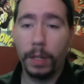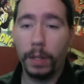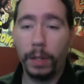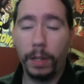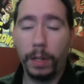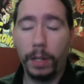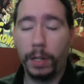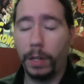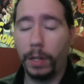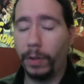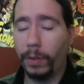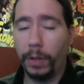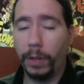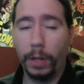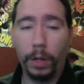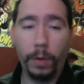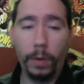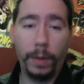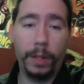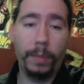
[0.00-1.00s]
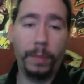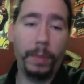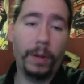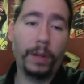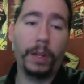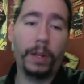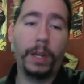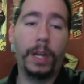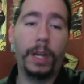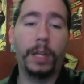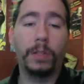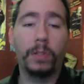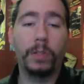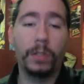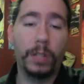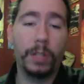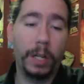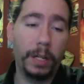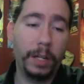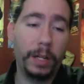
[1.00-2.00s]
Indiegogo and the American Cancer
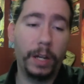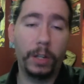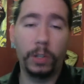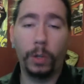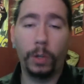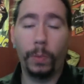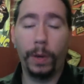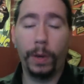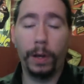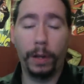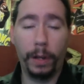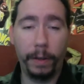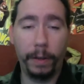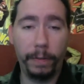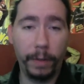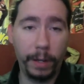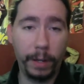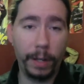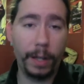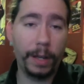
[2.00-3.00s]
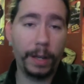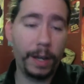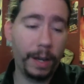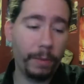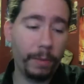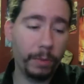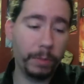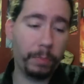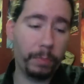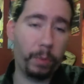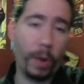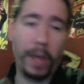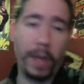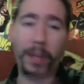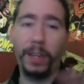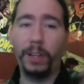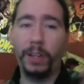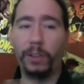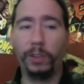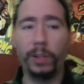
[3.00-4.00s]
Society and National Wildlife Fund. That kind of was
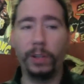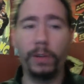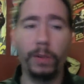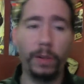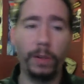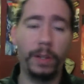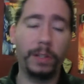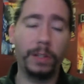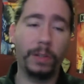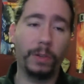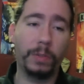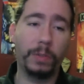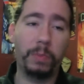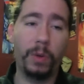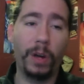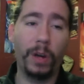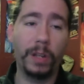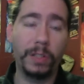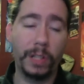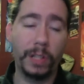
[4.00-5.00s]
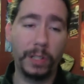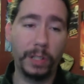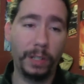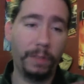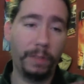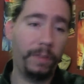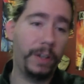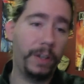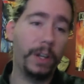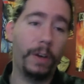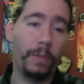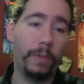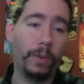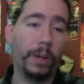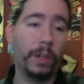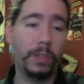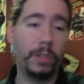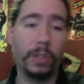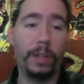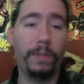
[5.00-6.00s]
breaking literally as I was processing the video for
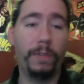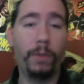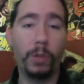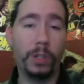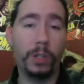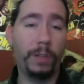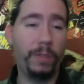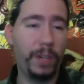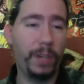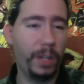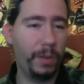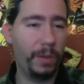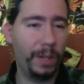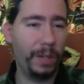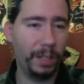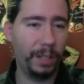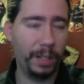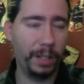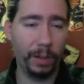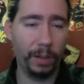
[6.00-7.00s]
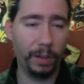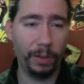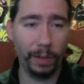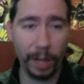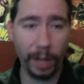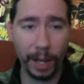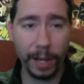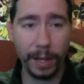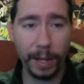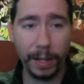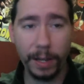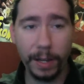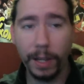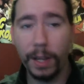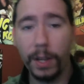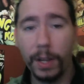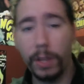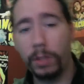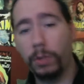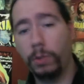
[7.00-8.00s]
yesterday. Unfortunately, the video didn't get online
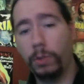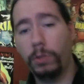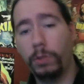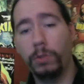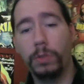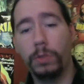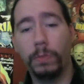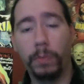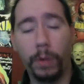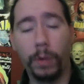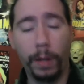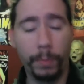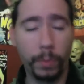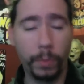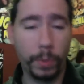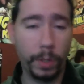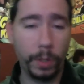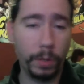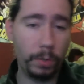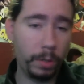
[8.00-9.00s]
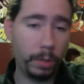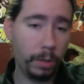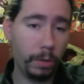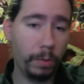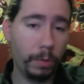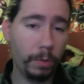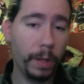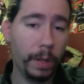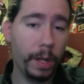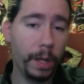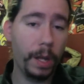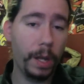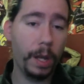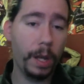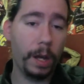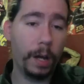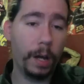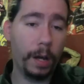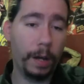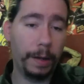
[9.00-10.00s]
due to some problems with YouTube.
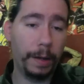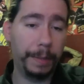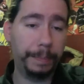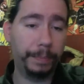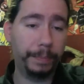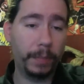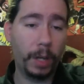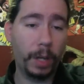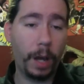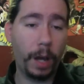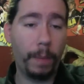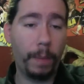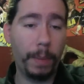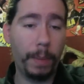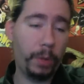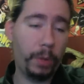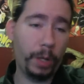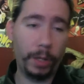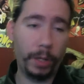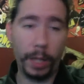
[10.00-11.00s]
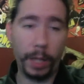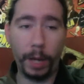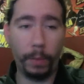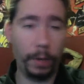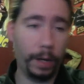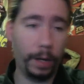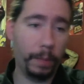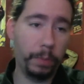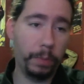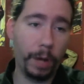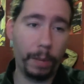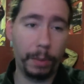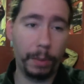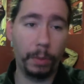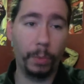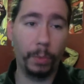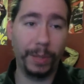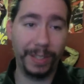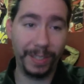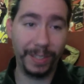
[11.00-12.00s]
I'll be putting that one up probably
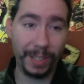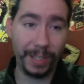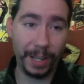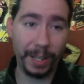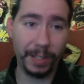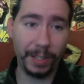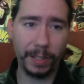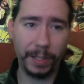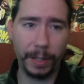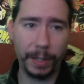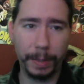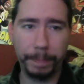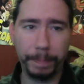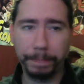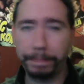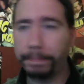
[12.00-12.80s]
Wednesday instead.